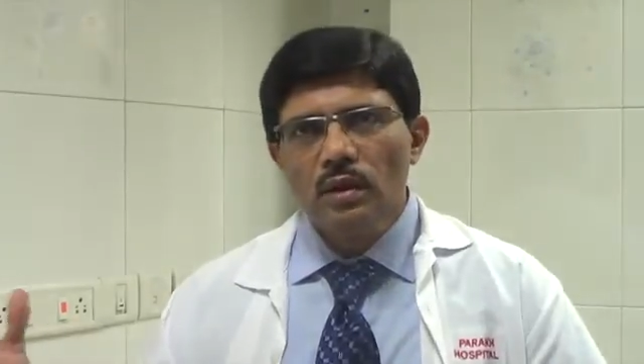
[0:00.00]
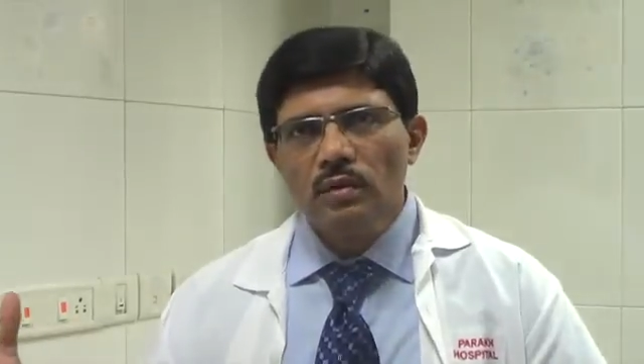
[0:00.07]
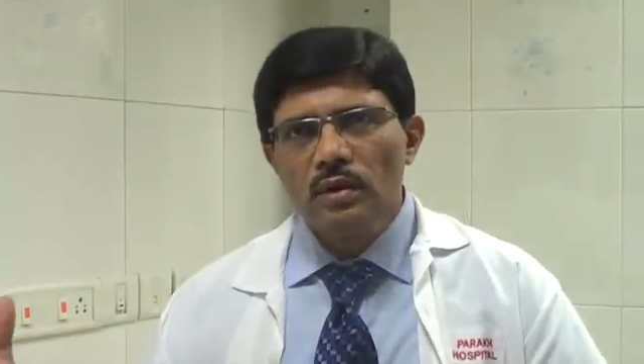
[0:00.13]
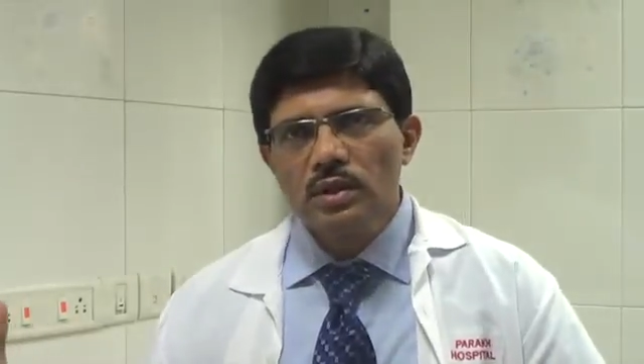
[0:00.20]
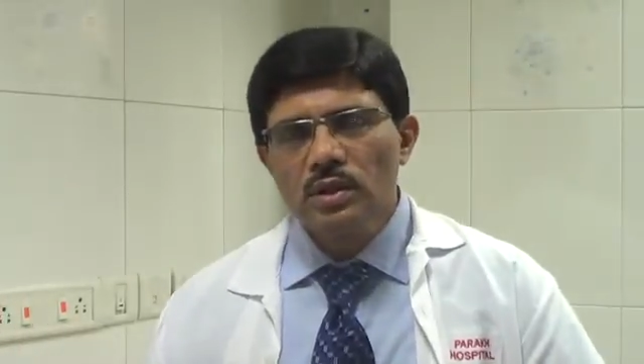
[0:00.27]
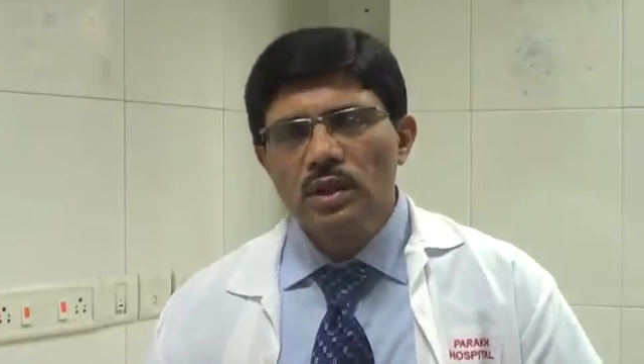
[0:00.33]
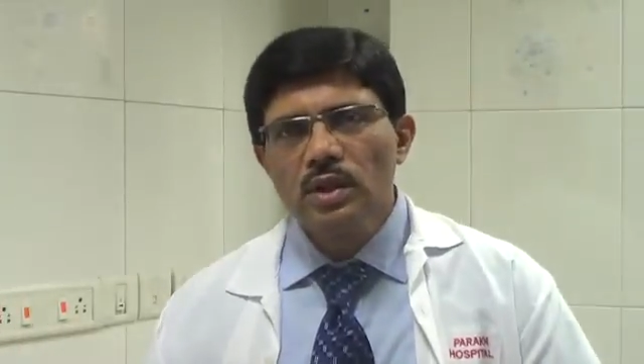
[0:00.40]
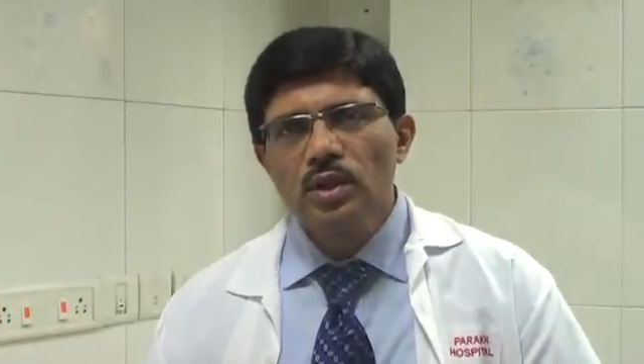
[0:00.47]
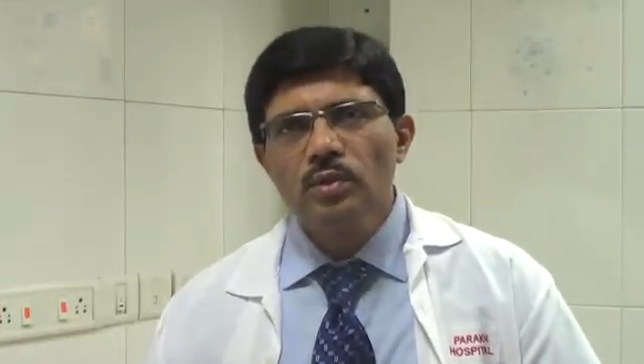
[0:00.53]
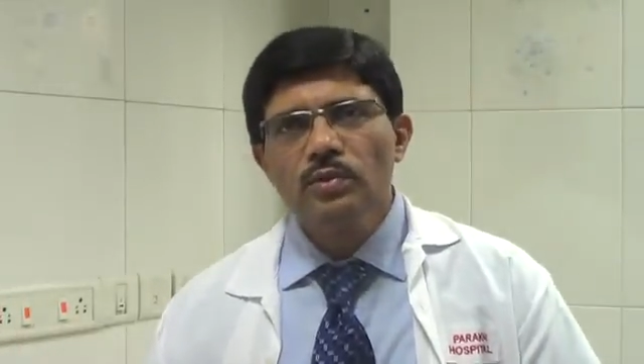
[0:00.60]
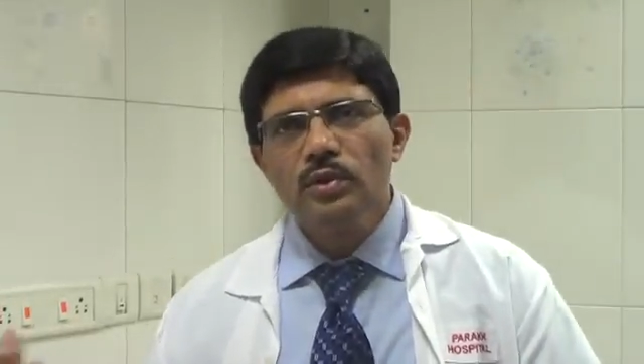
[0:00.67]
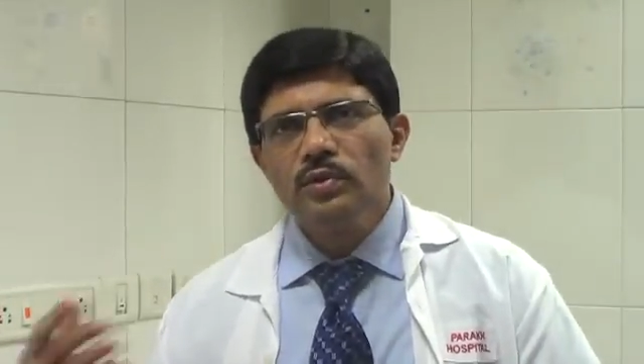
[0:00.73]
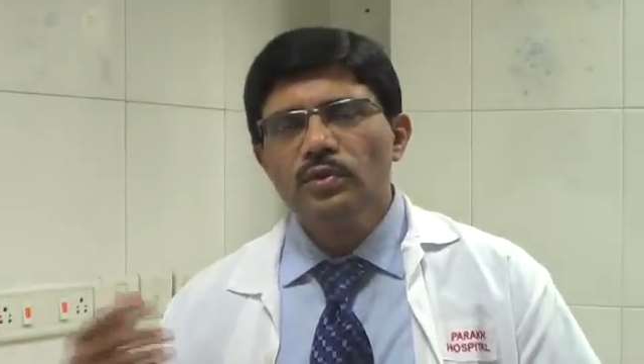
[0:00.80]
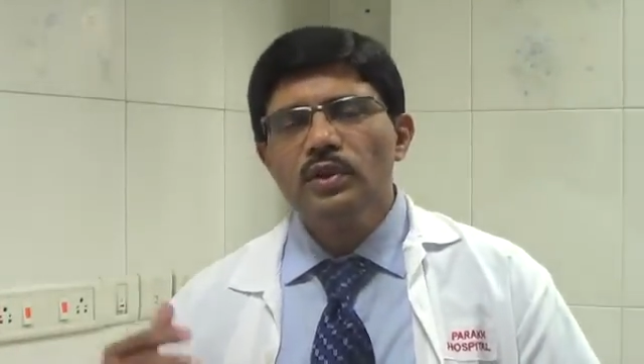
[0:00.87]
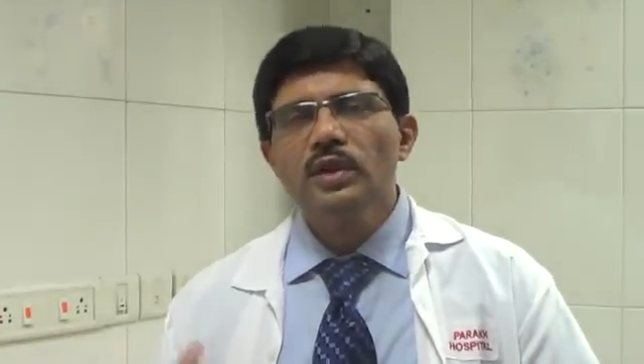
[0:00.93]
our
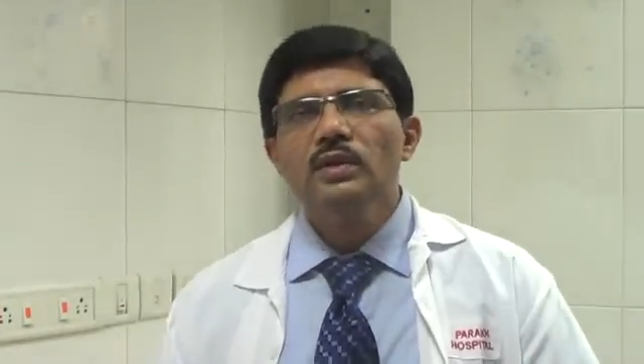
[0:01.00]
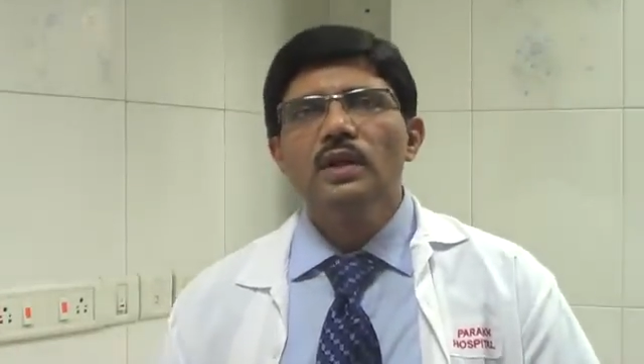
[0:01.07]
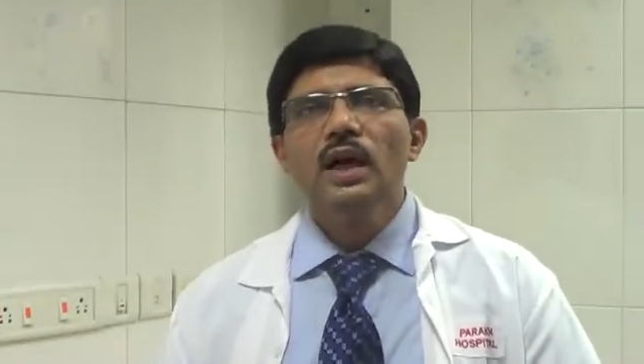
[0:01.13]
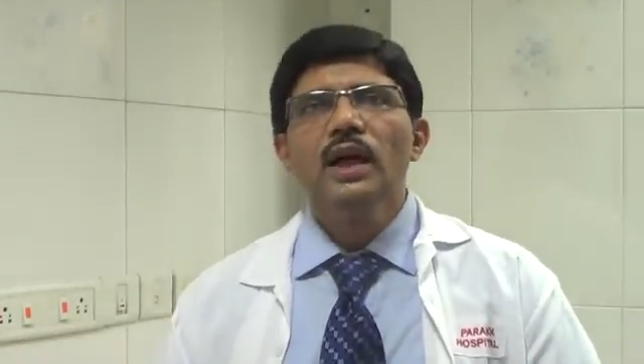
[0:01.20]
setup of